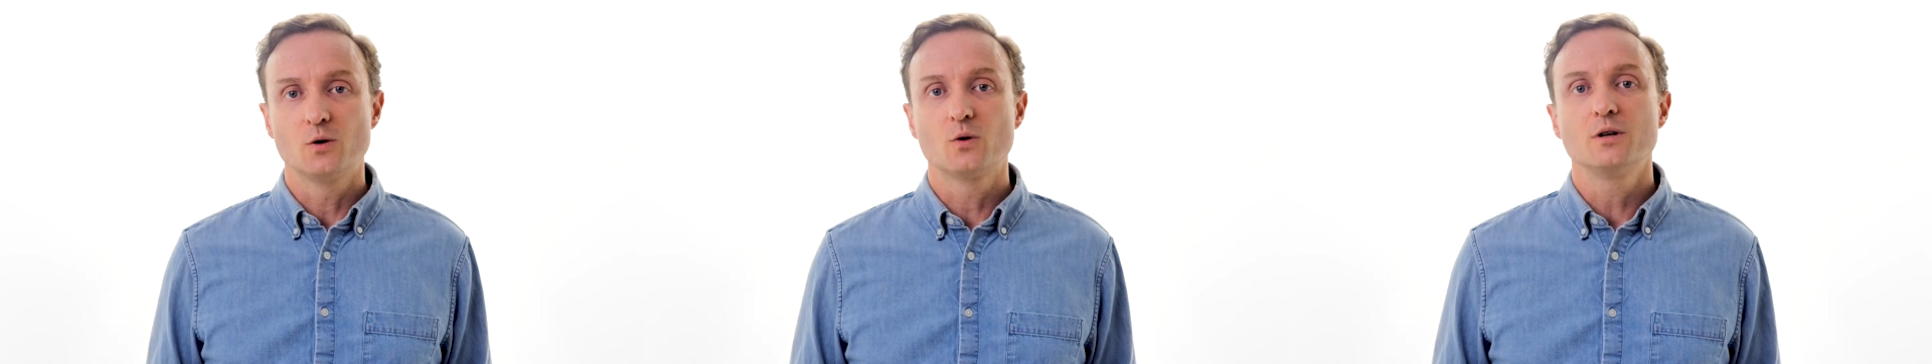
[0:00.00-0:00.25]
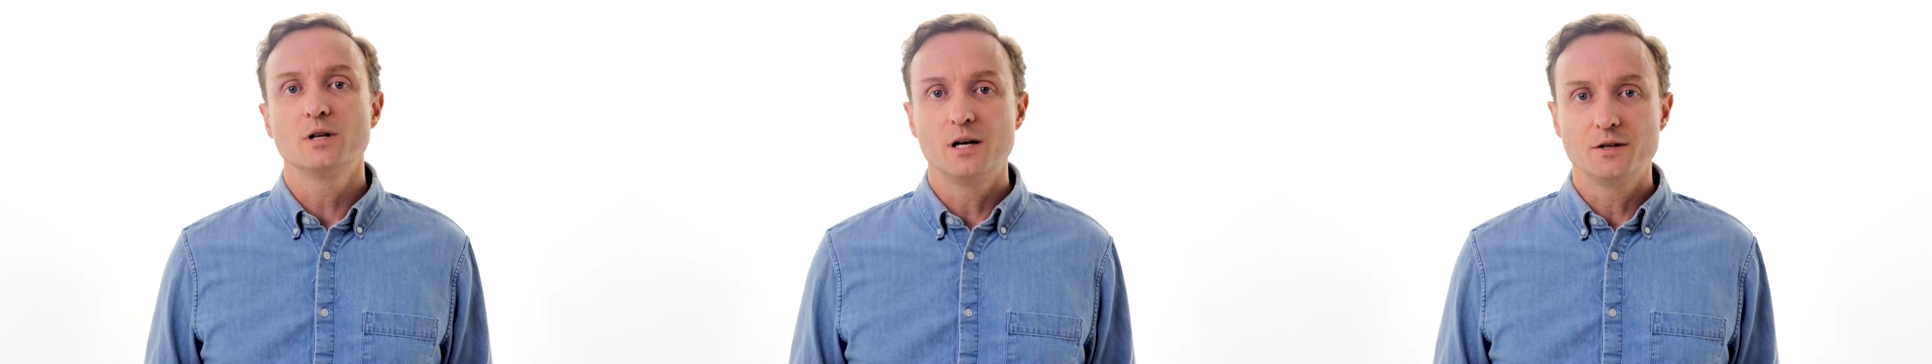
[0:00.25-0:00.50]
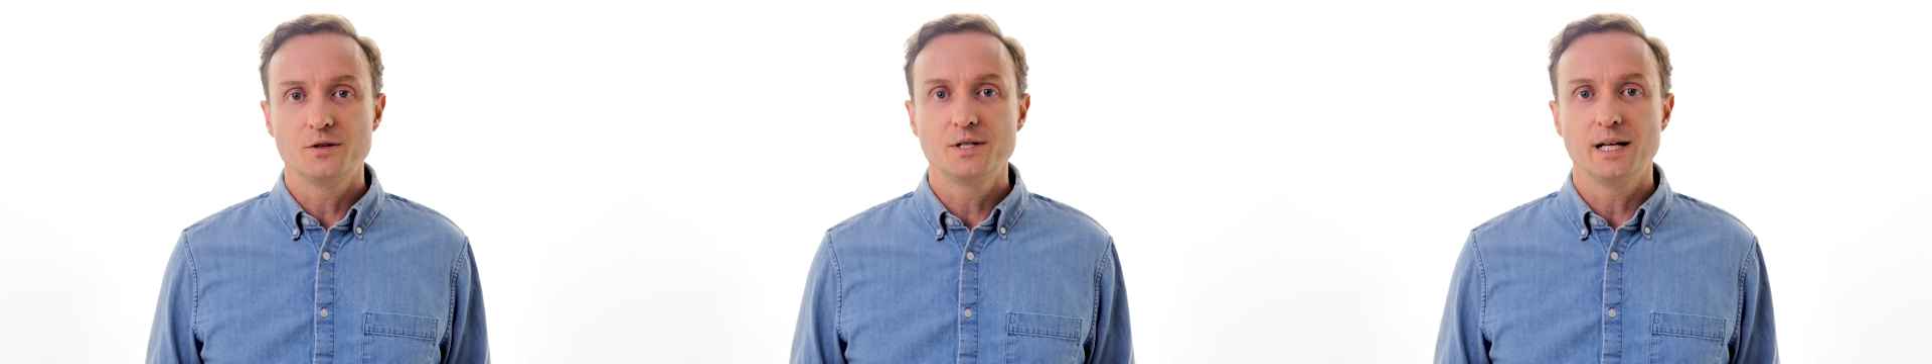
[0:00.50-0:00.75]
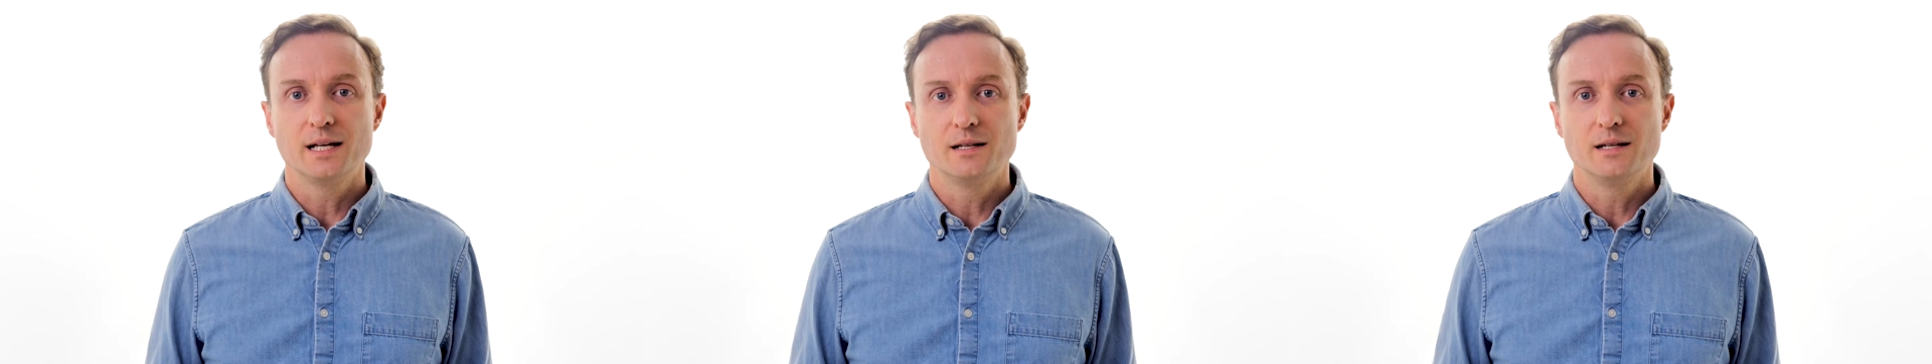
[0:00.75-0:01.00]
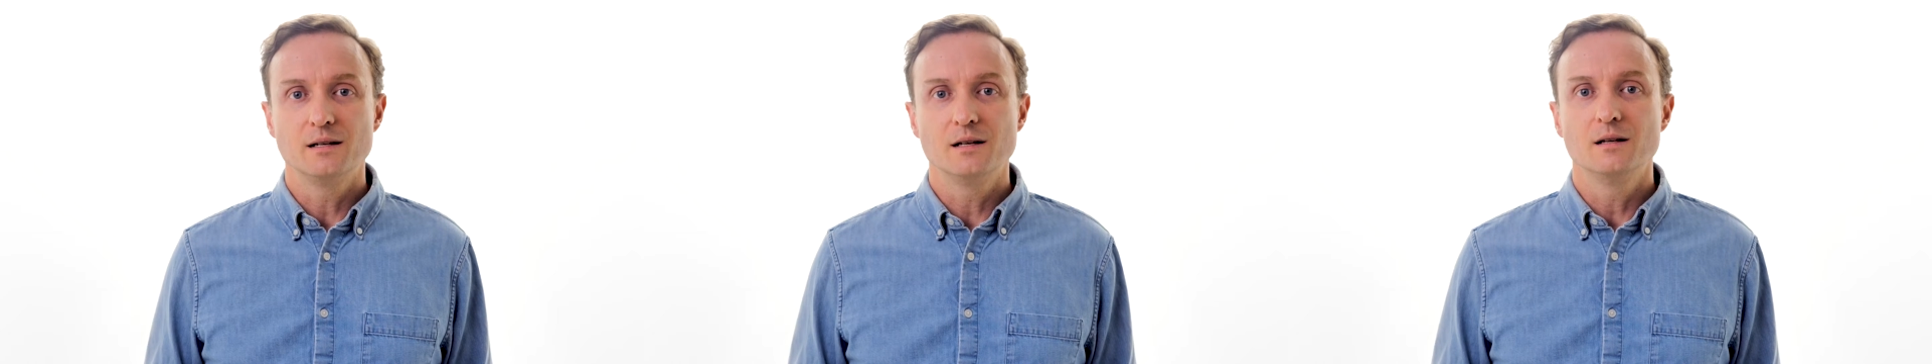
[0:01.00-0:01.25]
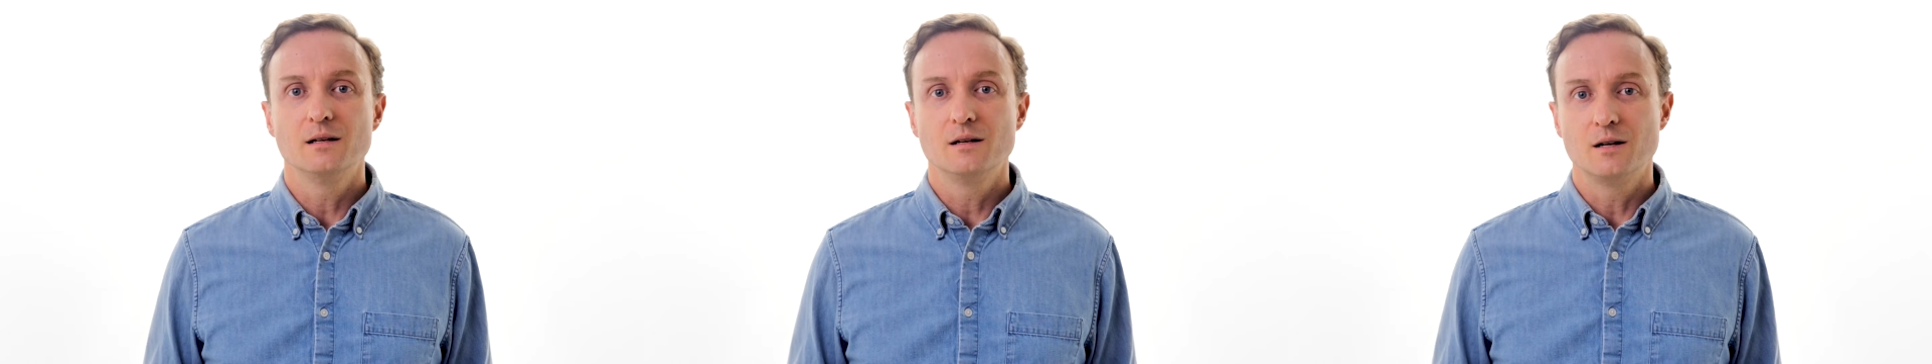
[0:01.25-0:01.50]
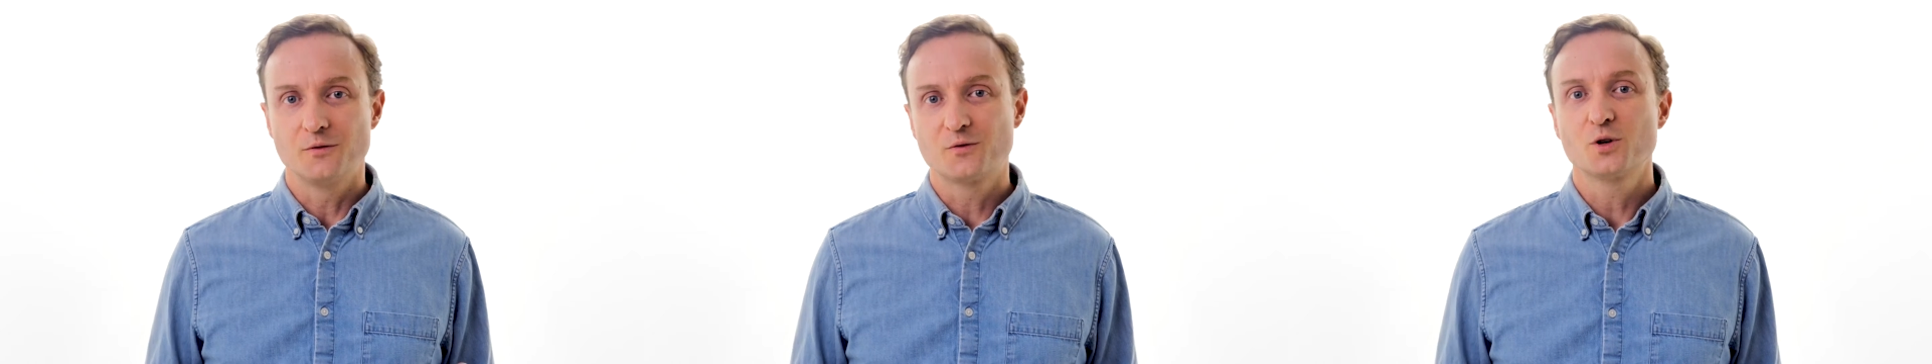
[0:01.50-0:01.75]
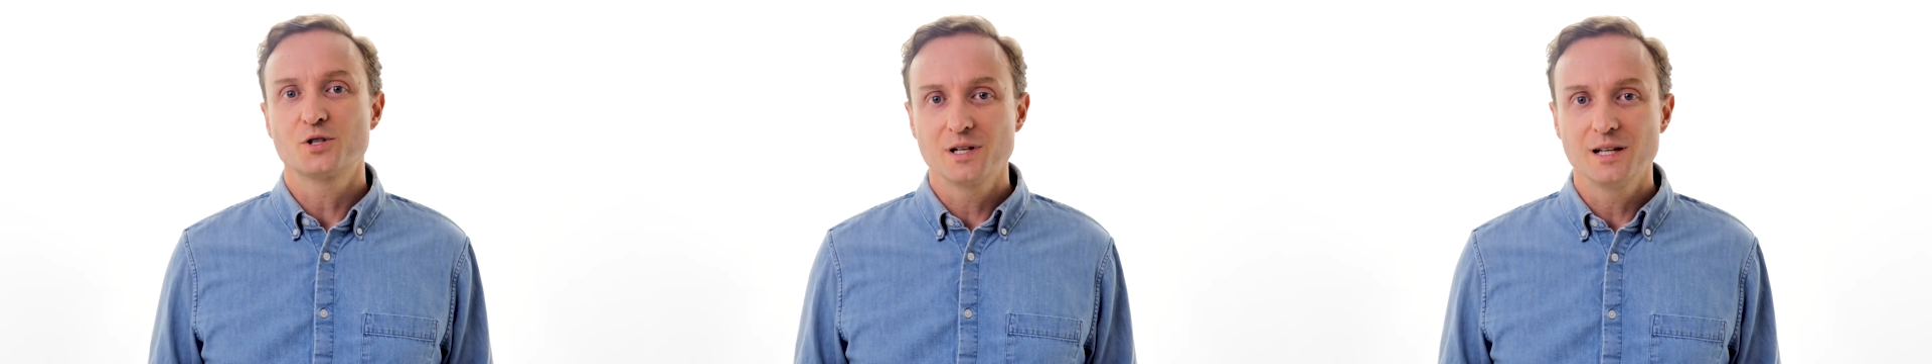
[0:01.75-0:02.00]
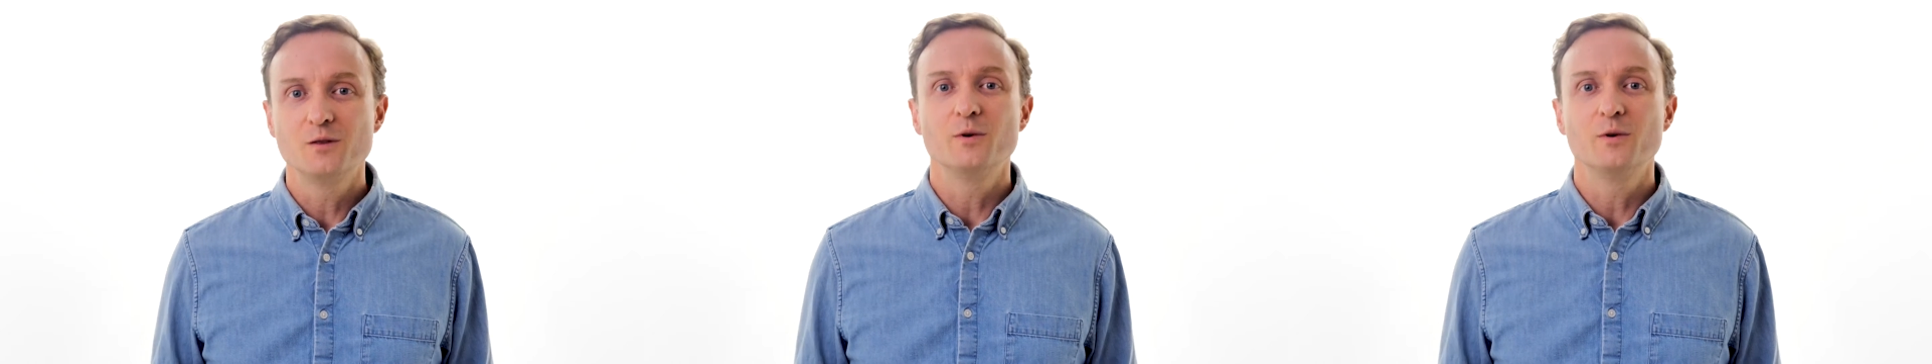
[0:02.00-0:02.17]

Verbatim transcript: order to understand it, unfortunately,